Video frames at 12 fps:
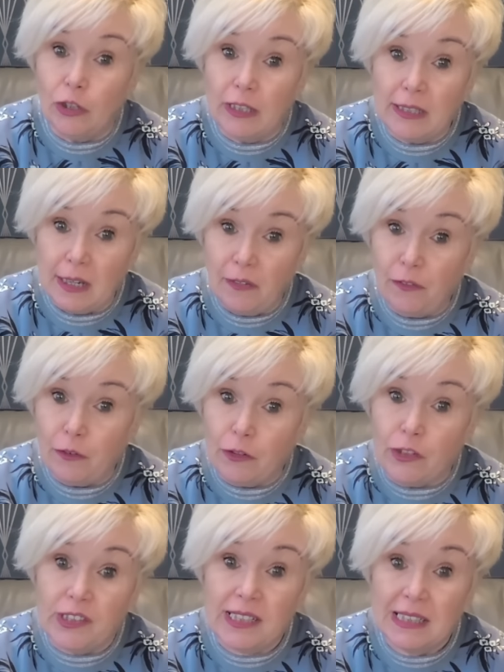a
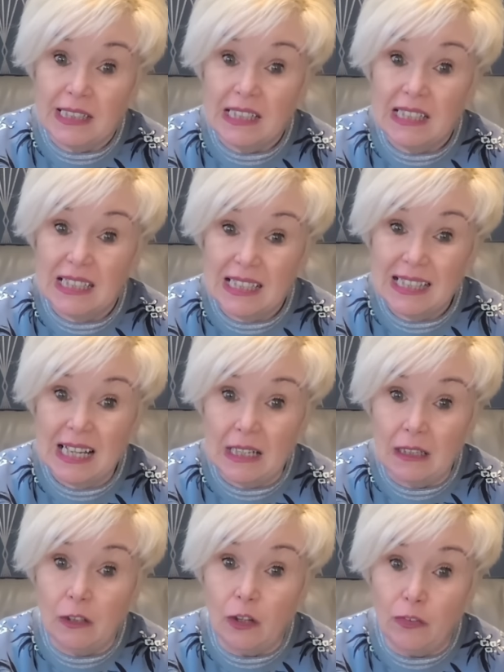different
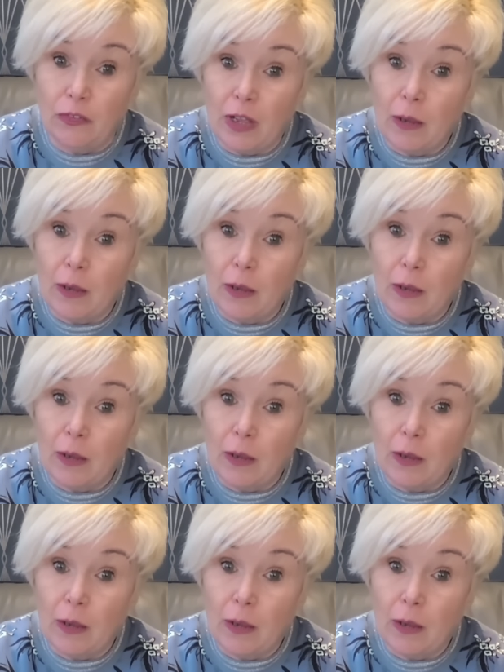style of